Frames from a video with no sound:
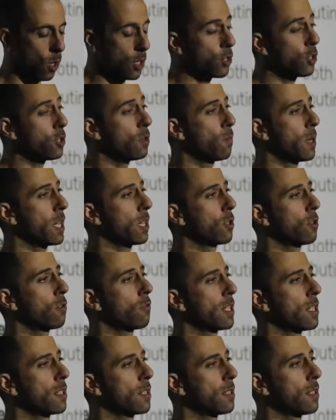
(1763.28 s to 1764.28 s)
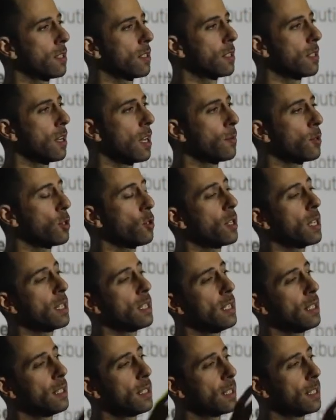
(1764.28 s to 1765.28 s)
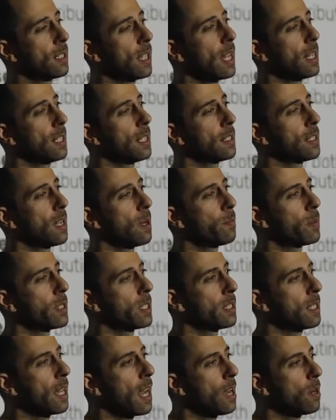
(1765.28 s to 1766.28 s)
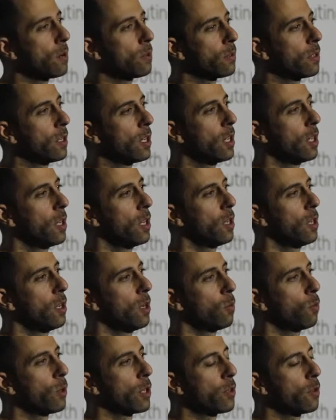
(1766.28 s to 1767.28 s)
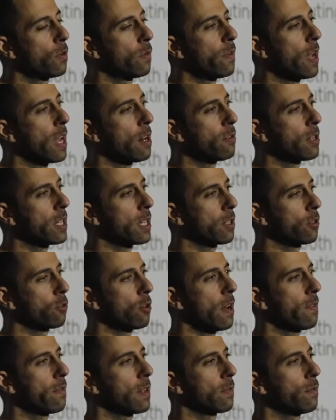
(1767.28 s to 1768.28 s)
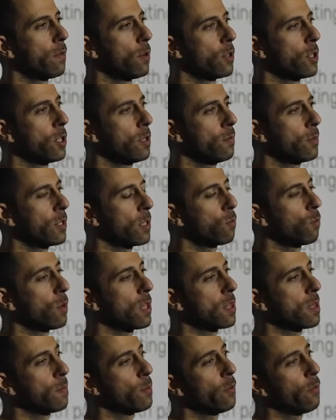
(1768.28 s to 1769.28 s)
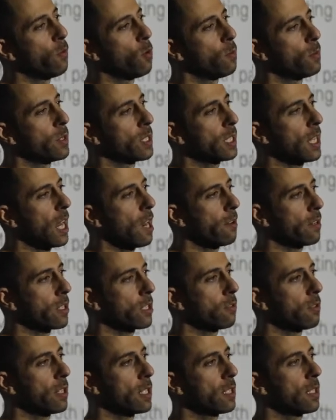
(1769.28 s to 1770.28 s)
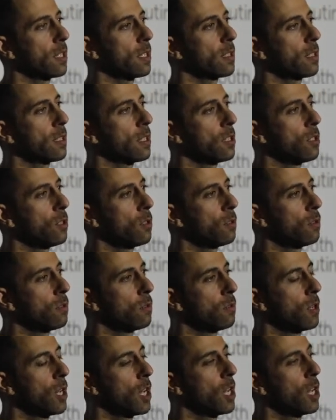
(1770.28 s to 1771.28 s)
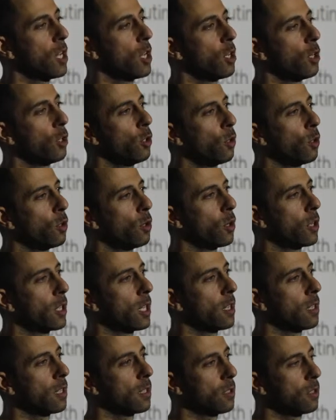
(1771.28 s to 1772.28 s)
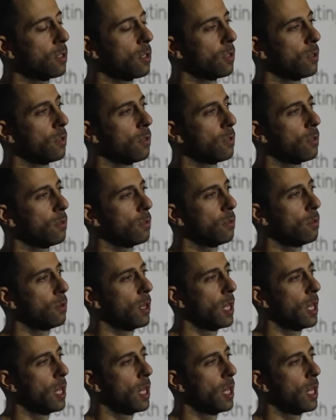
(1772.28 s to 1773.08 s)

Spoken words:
you pick your instance types, you then need to scale it up and down with your varying traffic volumes and with the performance characteristics that you're looking to